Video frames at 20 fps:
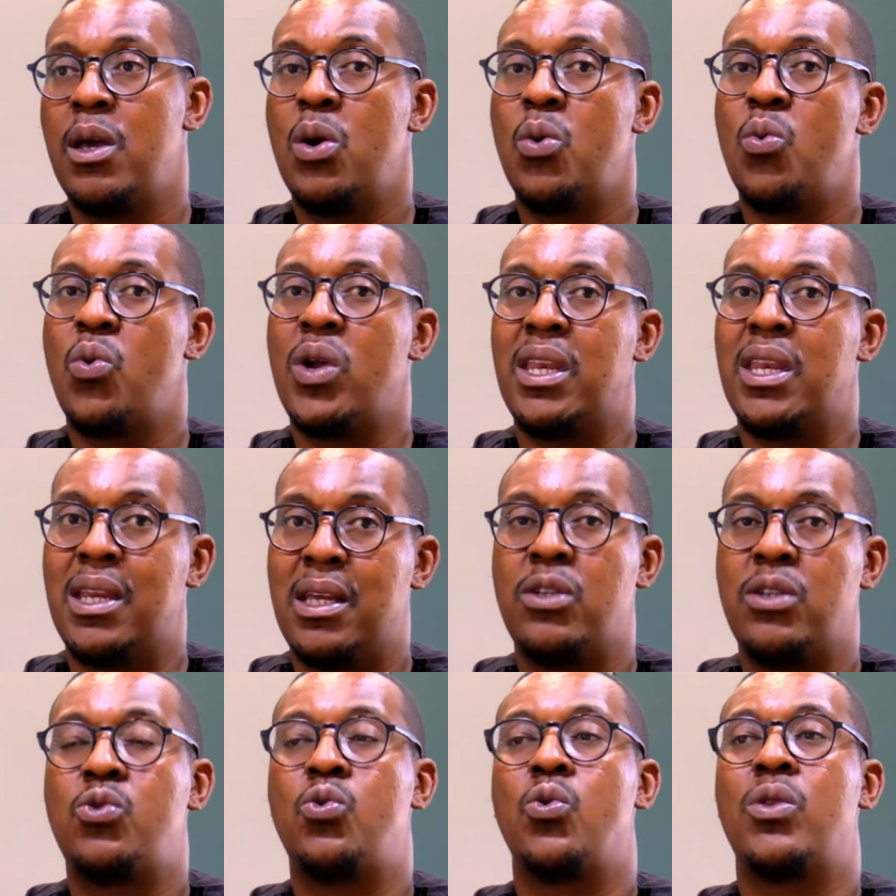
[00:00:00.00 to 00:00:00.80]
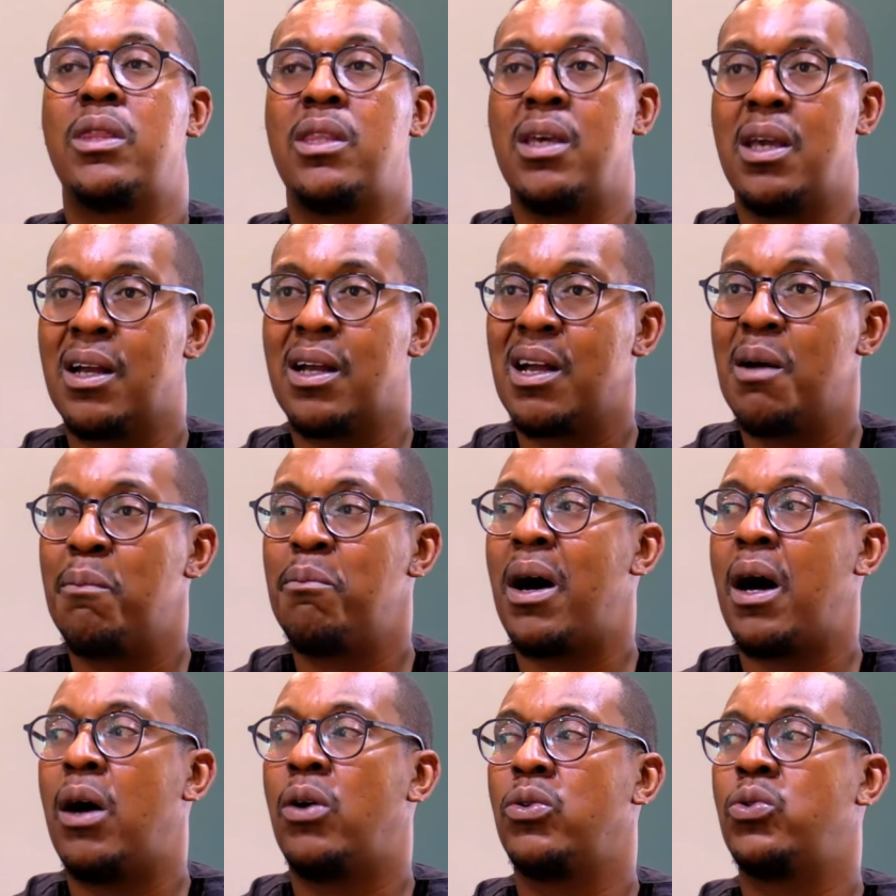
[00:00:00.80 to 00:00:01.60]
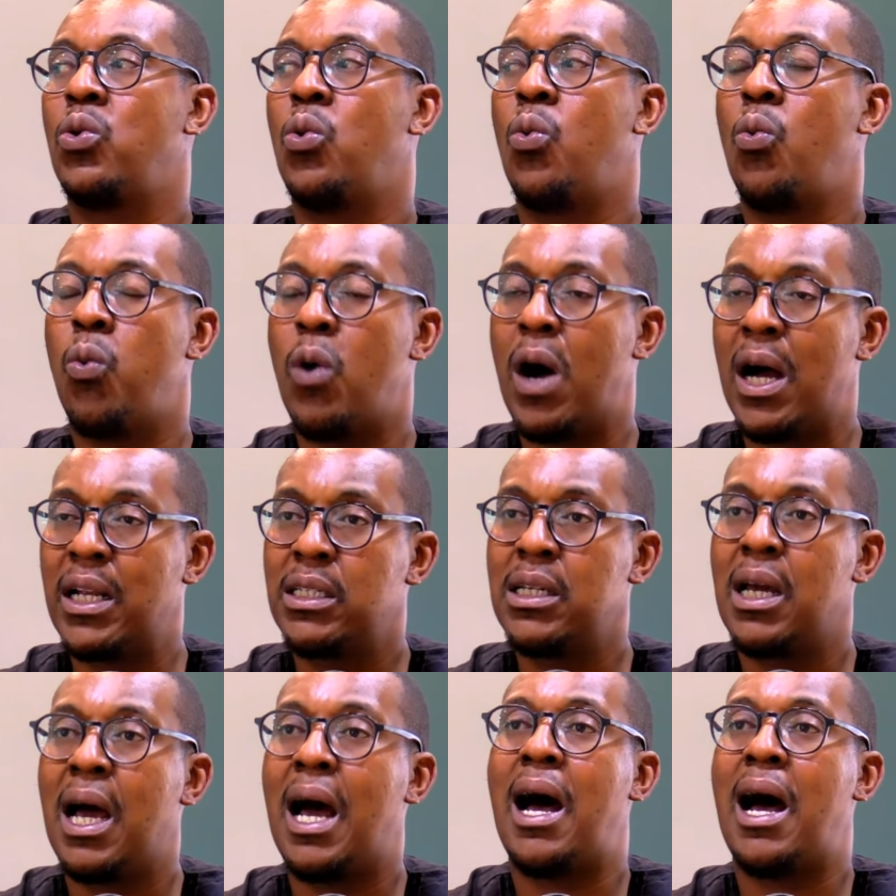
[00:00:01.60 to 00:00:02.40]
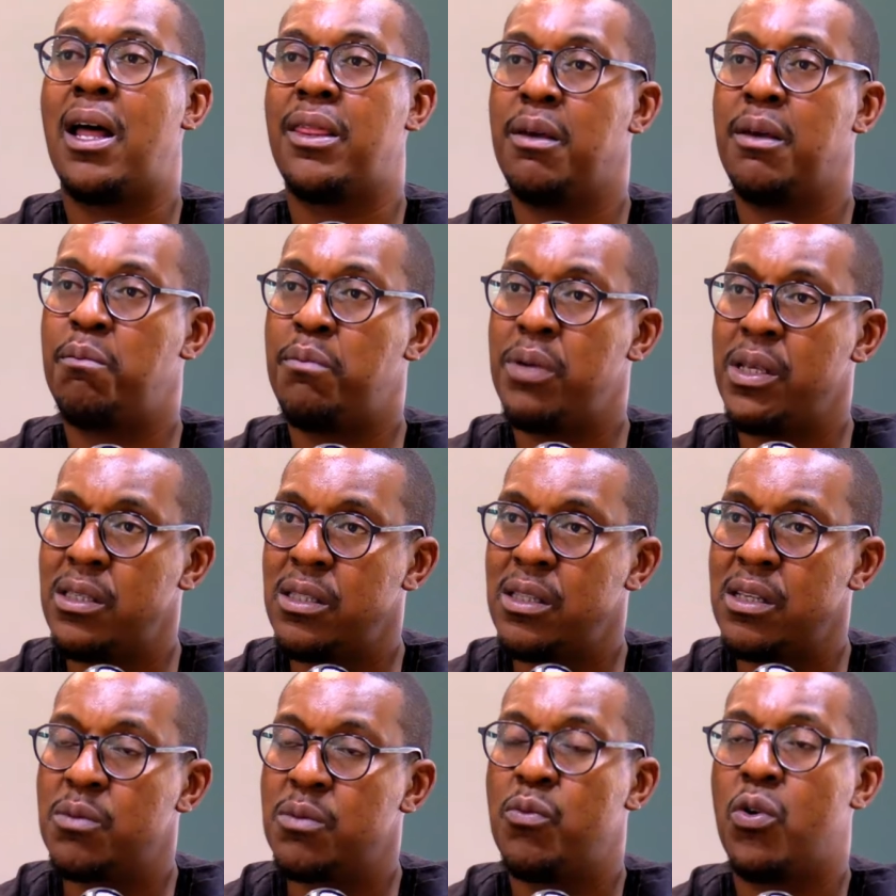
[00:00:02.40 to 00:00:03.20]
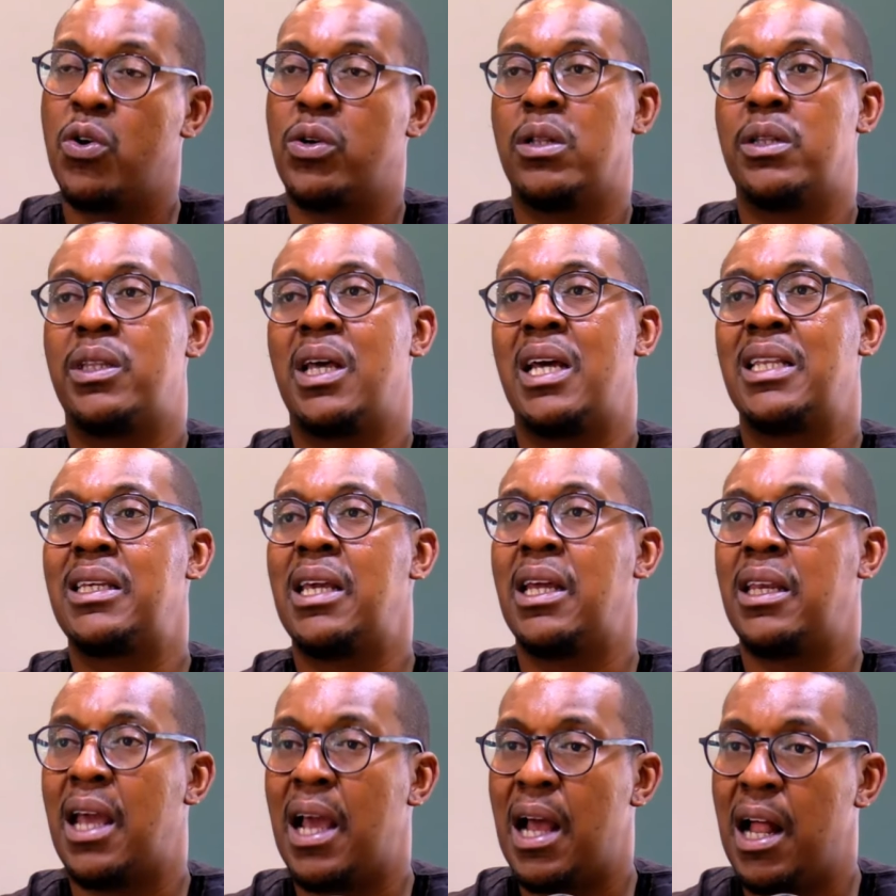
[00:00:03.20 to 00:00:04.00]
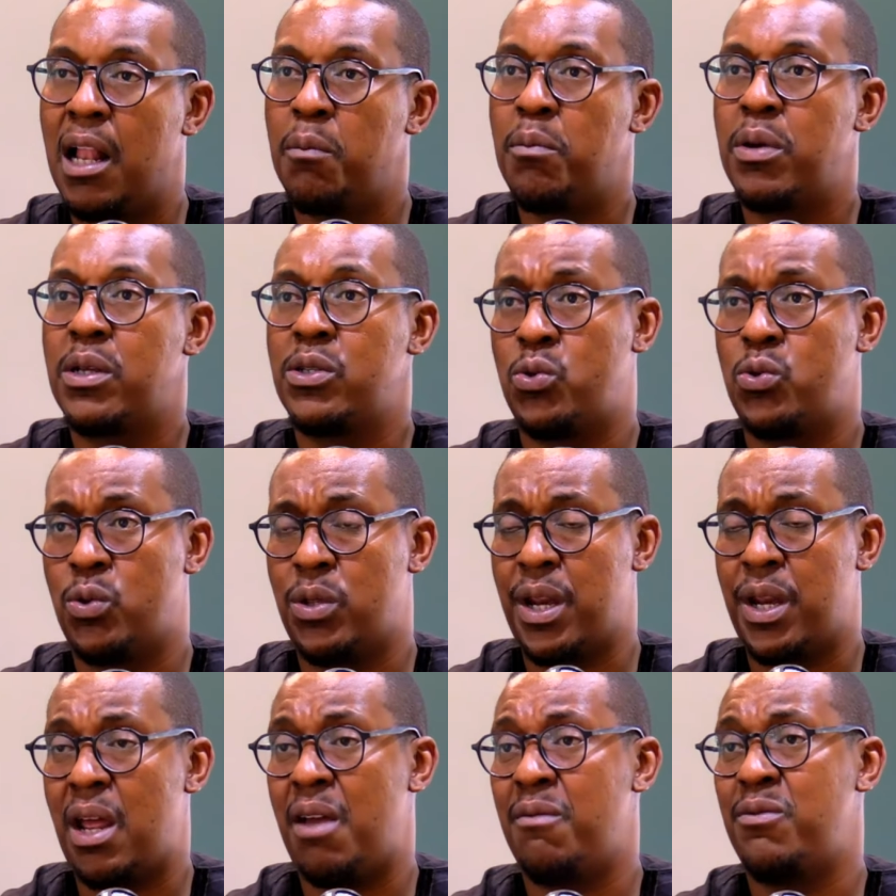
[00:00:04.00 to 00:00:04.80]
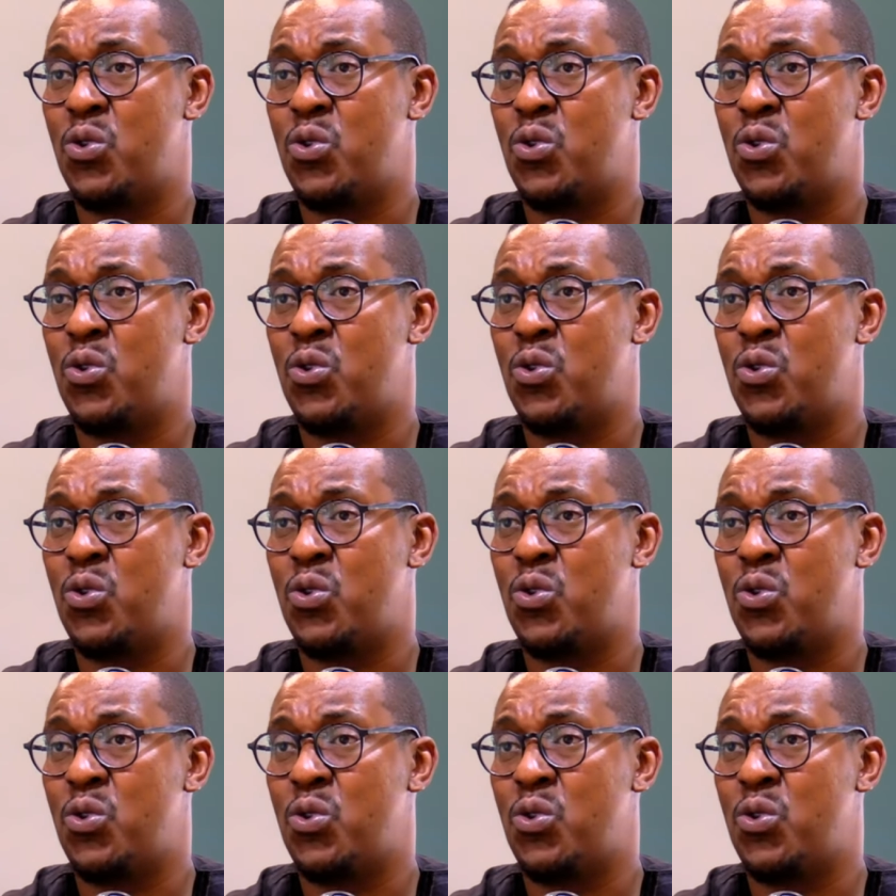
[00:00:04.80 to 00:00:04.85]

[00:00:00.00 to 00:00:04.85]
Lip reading: We need to think about what are the business models that can help us to thrive.